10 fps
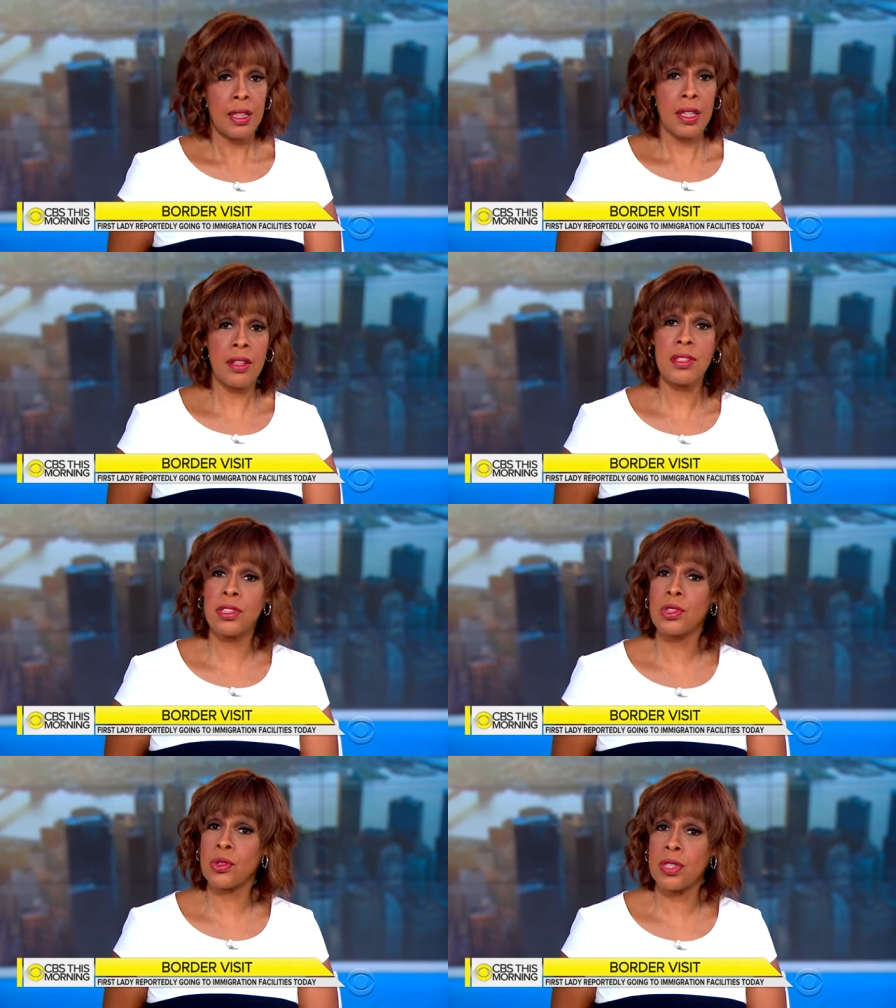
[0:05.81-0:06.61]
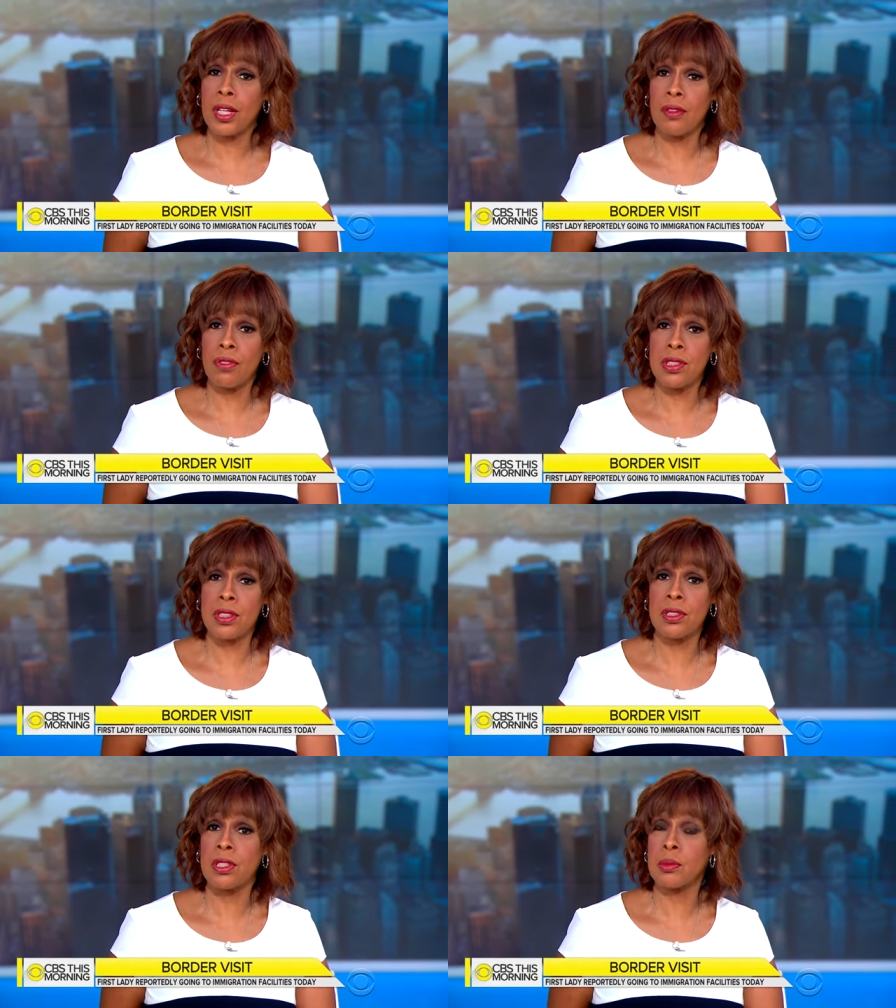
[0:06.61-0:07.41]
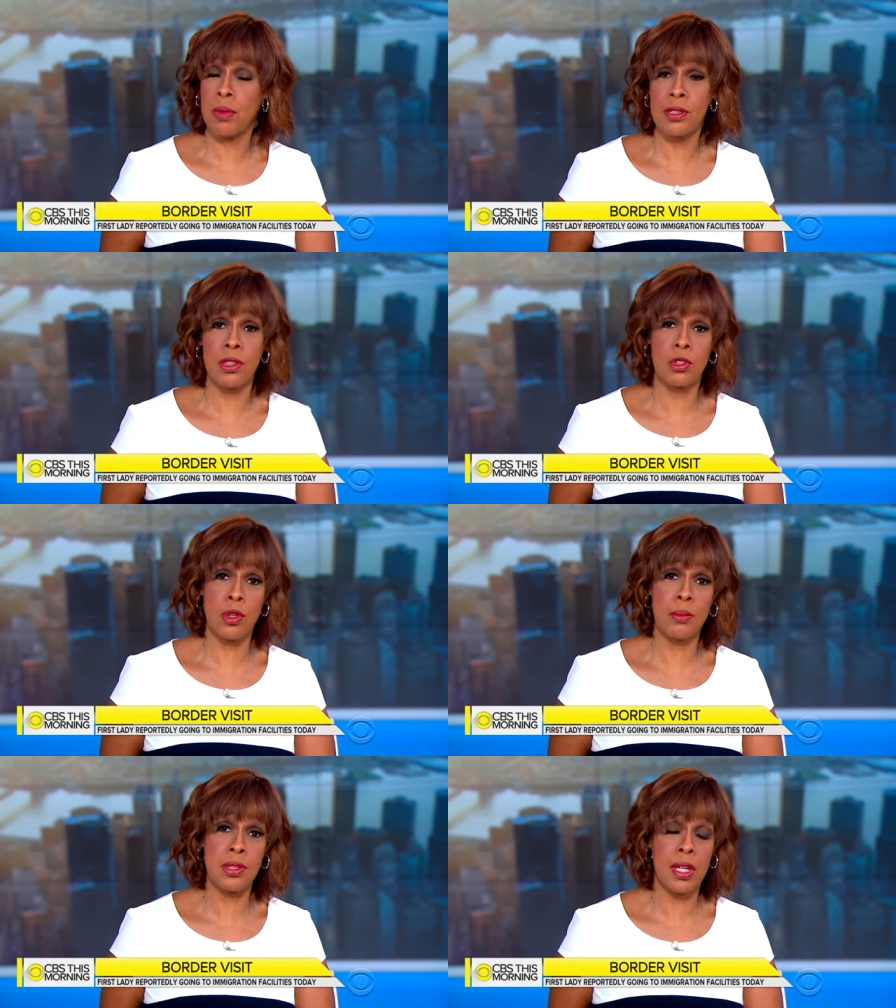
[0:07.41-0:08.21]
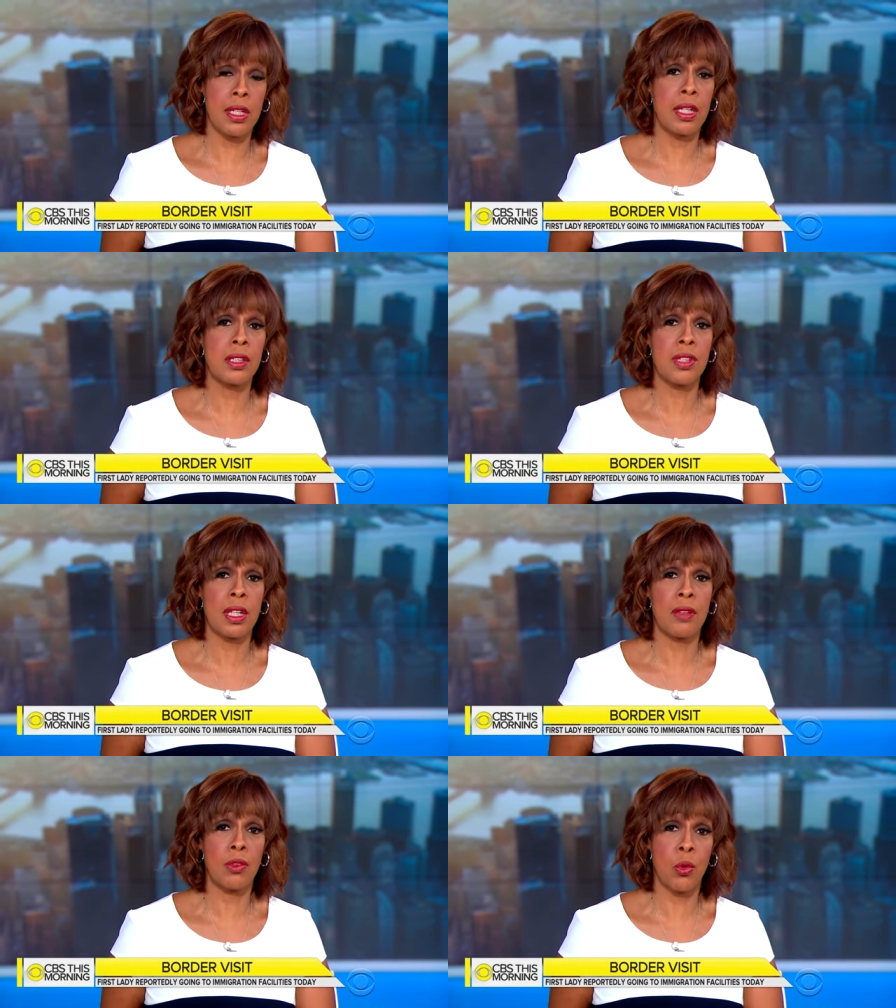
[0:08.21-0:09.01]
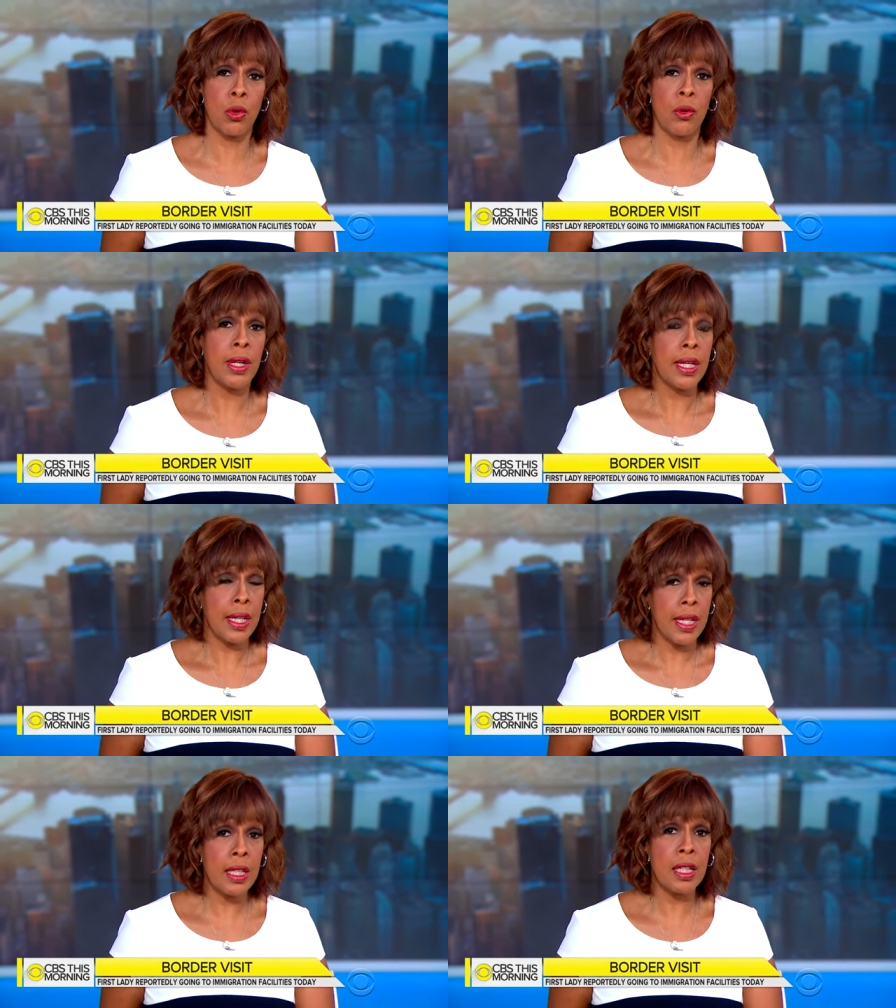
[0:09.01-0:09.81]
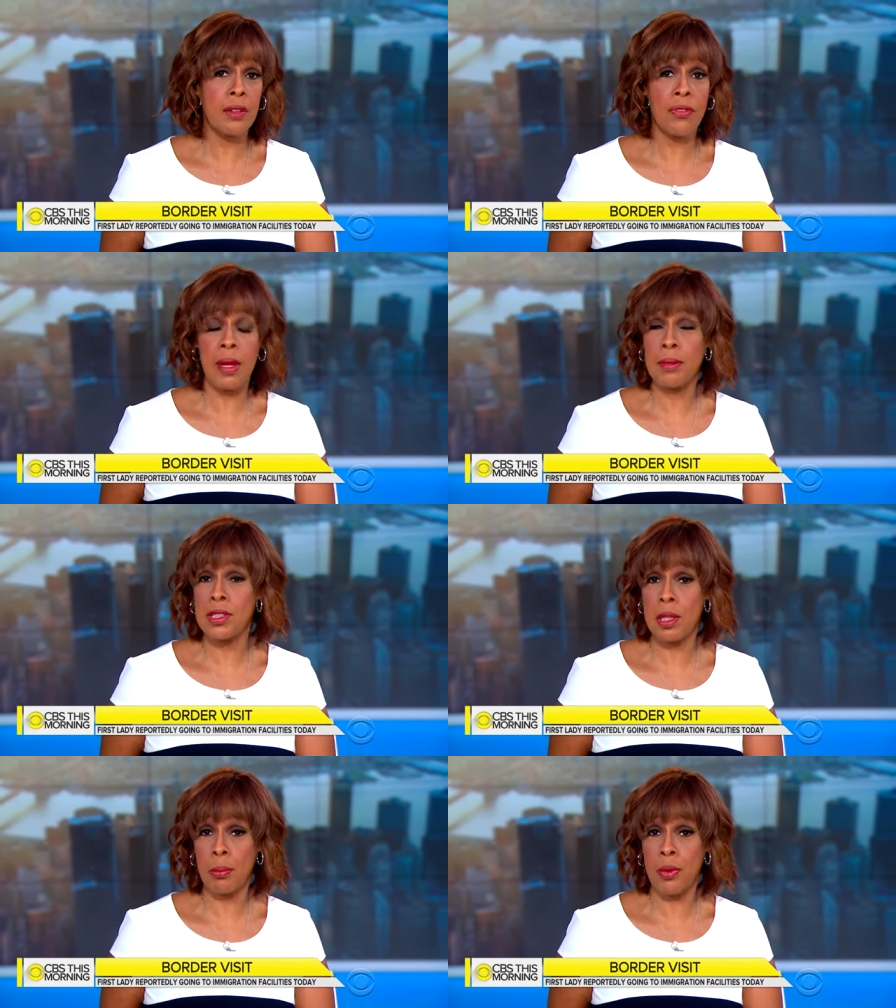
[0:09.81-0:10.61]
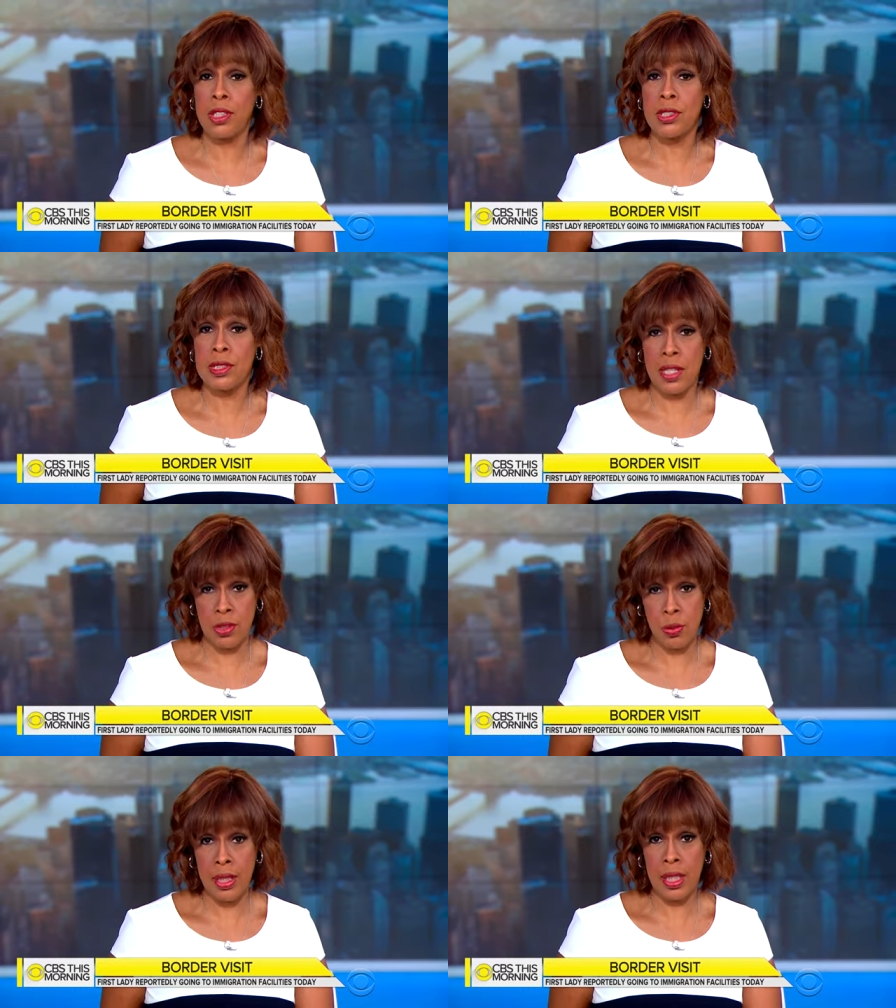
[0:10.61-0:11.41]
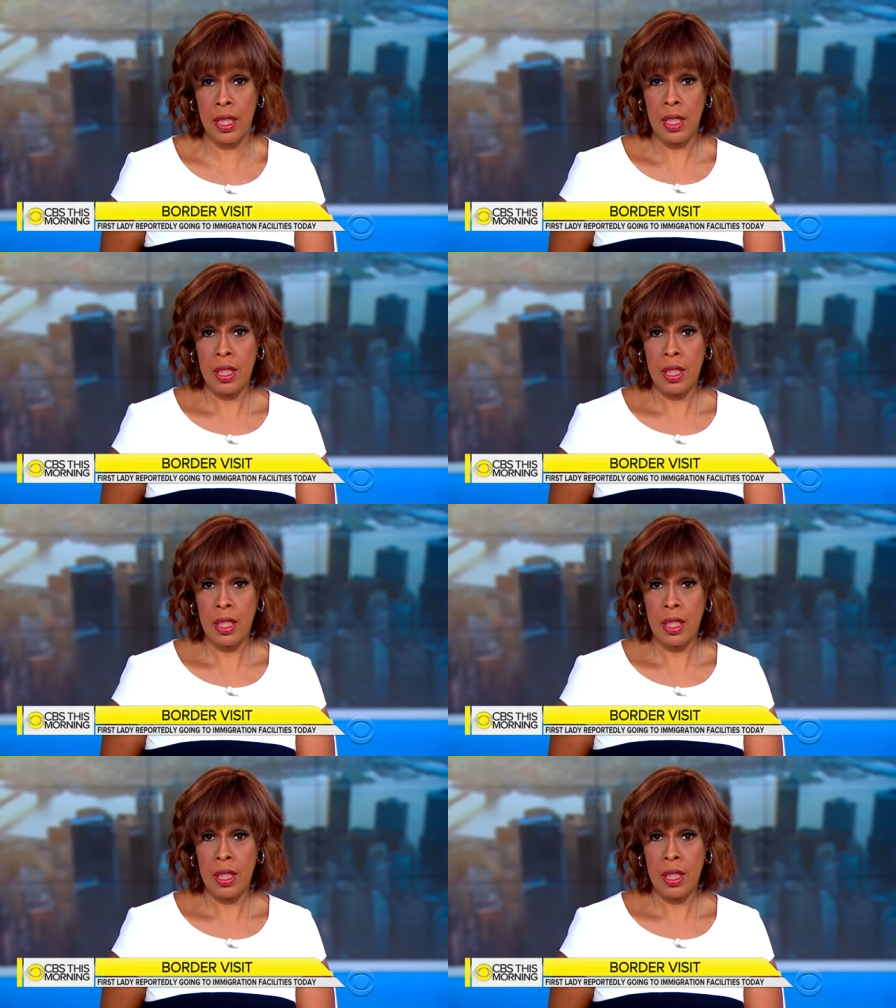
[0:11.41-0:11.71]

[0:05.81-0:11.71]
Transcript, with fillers: Now, this is her second visit since President Trump signed an executive order ending family separations last week.